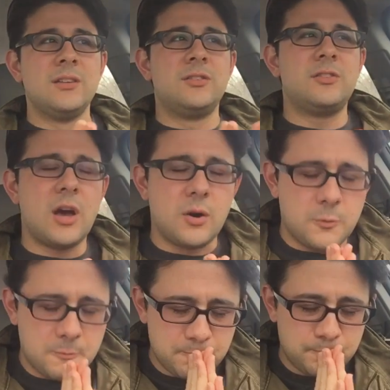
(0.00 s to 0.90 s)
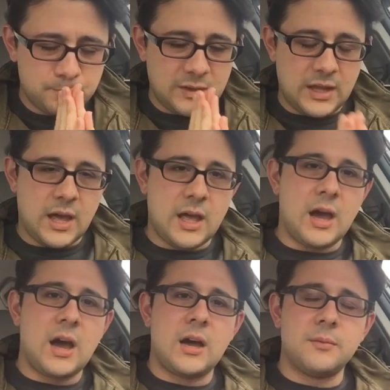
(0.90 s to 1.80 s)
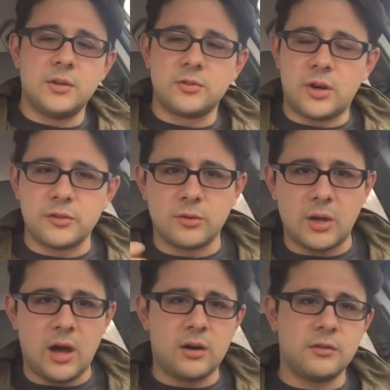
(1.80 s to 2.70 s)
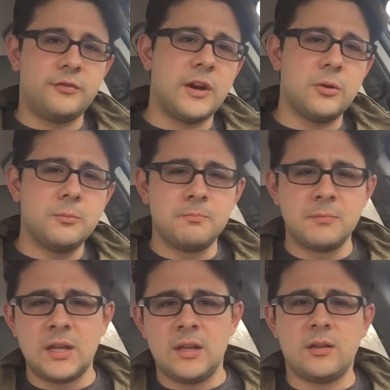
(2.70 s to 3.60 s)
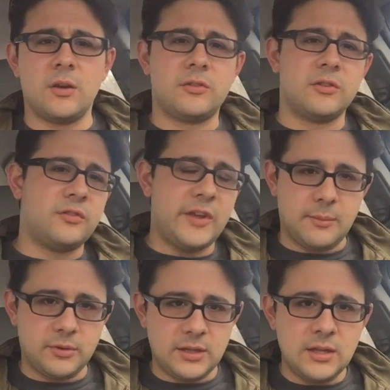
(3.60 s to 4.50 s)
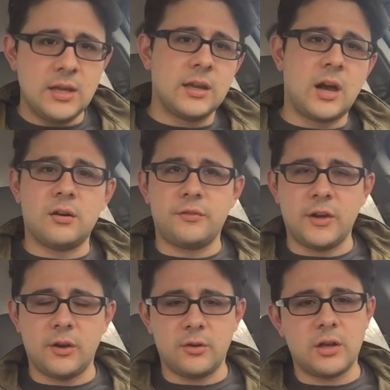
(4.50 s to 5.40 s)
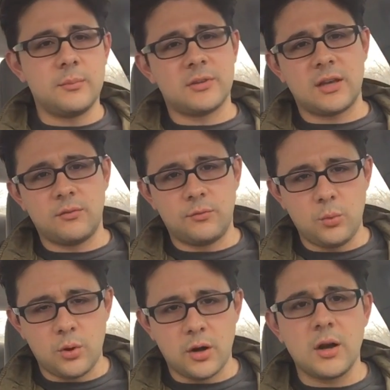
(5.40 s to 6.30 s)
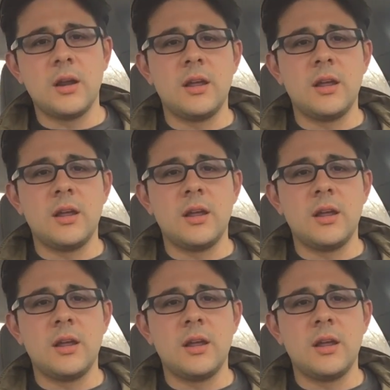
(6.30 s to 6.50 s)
So there's also Colin Farrell. There's his family. Colin Farrell comes out of war,